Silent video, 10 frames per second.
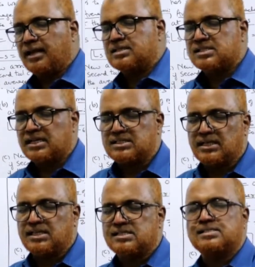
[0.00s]
rate such
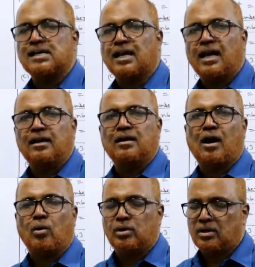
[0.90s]
that the second
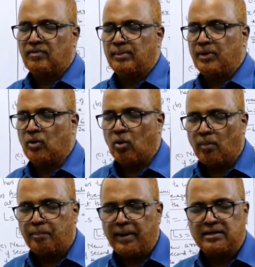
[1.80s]
counter will be
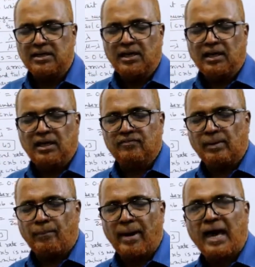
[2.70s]
open if
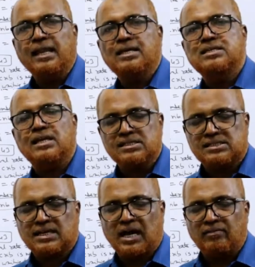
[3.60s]
the manager
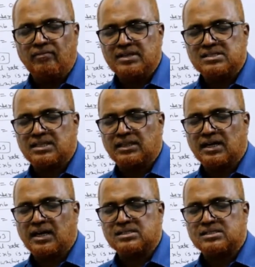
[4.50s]
is convinced that
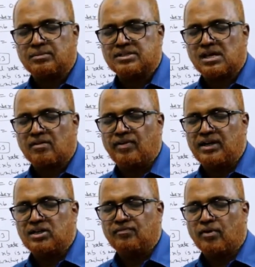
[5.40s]
the customers are
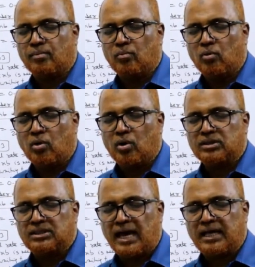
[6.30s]
waiting for
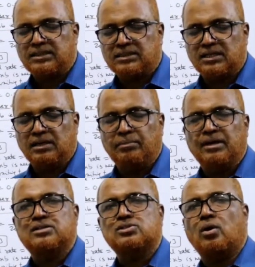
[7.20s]
more than 3
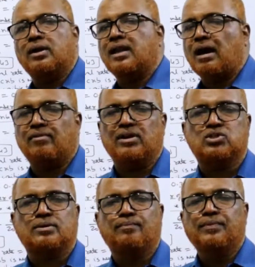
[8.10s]
minutes on an
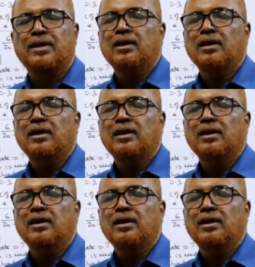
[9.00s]
average?